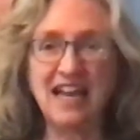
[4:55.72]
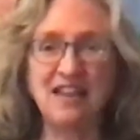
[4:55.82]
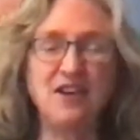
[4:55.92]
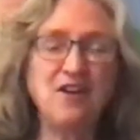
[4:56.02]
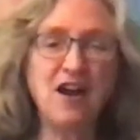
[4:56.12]

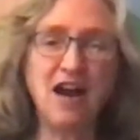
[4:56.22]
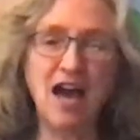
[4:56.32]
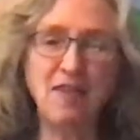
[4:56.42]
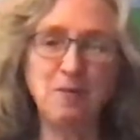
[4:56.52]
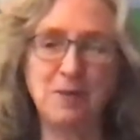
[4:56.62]
There are
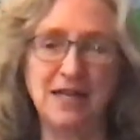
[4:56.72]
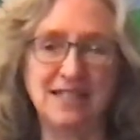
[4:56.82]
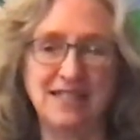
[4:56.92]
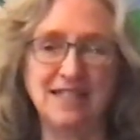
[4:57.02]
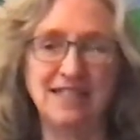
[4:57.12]
other
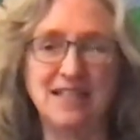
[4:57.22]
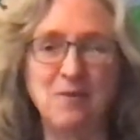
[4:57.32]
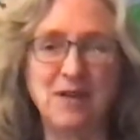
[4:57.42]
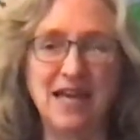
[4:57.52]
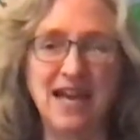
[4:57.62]
places that
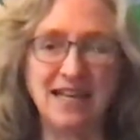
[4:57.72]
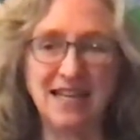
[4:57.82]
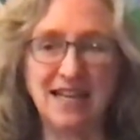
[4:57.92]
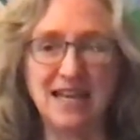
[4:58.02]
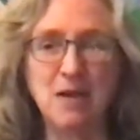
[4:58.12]
we get
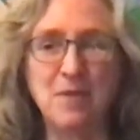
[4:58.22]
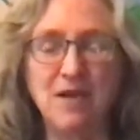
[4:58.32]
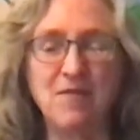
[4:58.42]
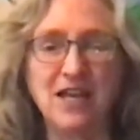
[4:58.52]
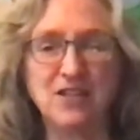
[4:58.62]
yummy
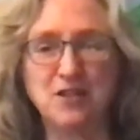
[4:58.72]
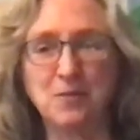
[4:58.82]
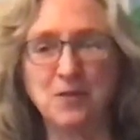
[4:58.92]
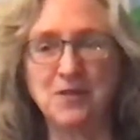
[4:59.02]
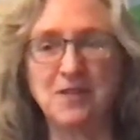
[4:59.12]

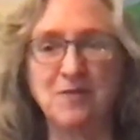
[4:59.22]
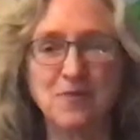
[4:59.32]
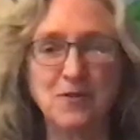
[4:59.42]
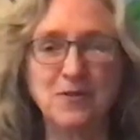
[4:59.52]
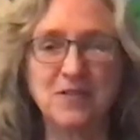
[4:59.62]
vegetables and
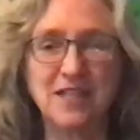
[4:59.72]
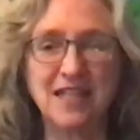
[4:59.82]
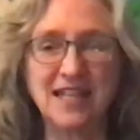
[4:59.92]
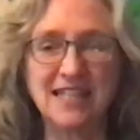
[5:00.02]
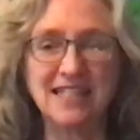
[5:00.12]
fruits and
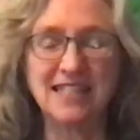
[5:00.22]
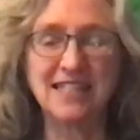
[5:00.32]
things.